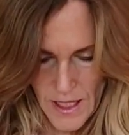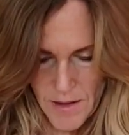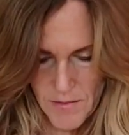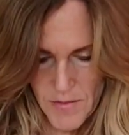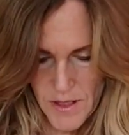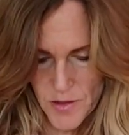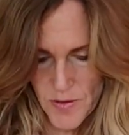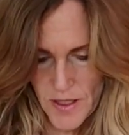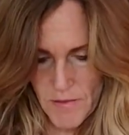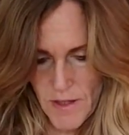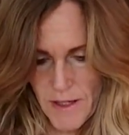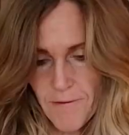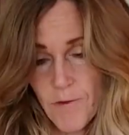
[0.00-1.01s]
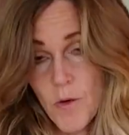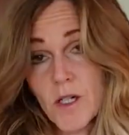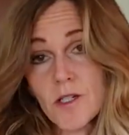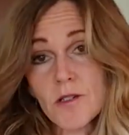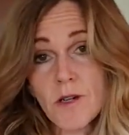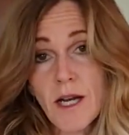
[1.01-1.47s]
In between my
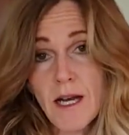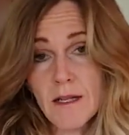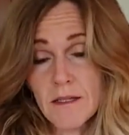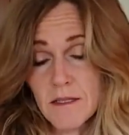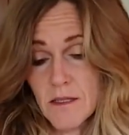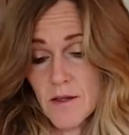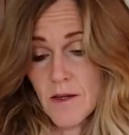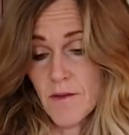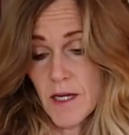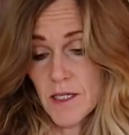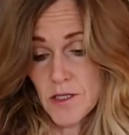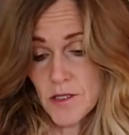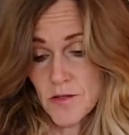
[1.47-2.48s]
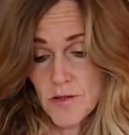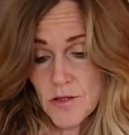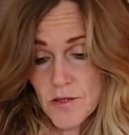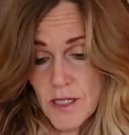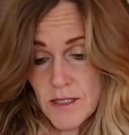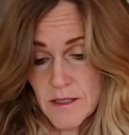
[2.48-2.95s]
4 strands. So I've got 2
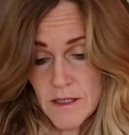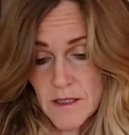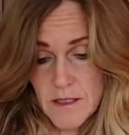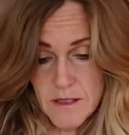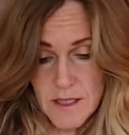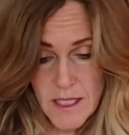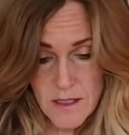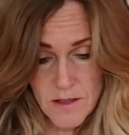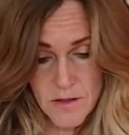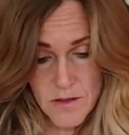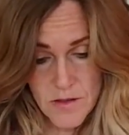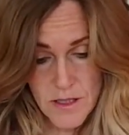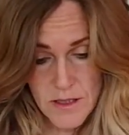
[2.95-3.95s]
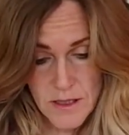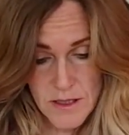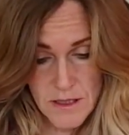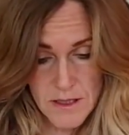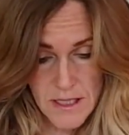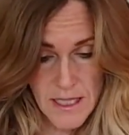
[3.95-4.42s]
strands on this side, 2 strands
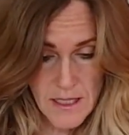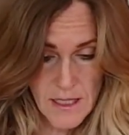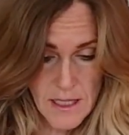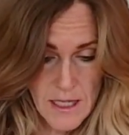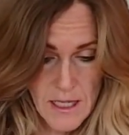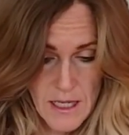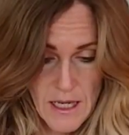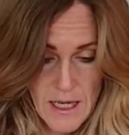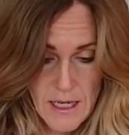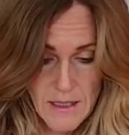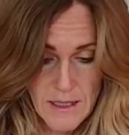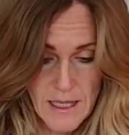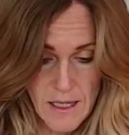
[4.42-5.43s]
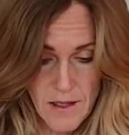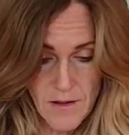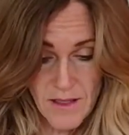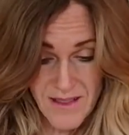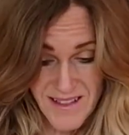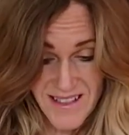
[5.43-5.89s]
on this side. And
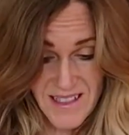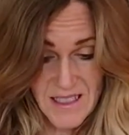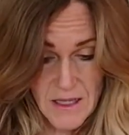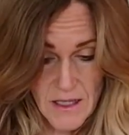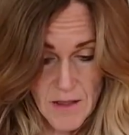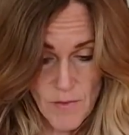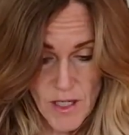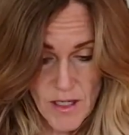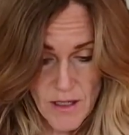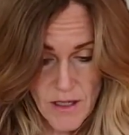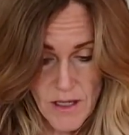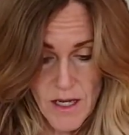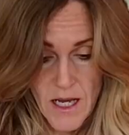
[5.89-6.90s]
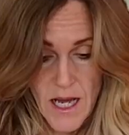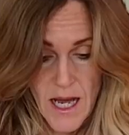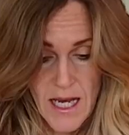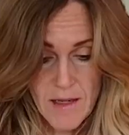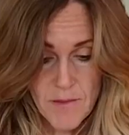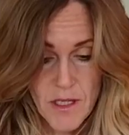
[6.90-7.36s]
now it's in the middle.
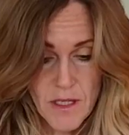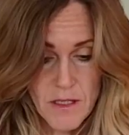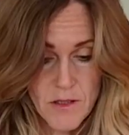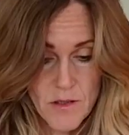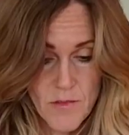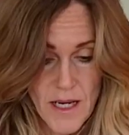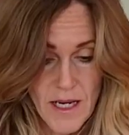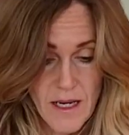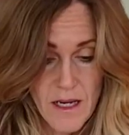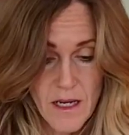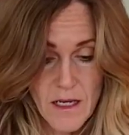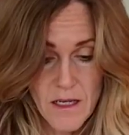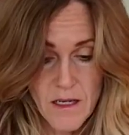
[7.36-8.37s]
I'm going to do my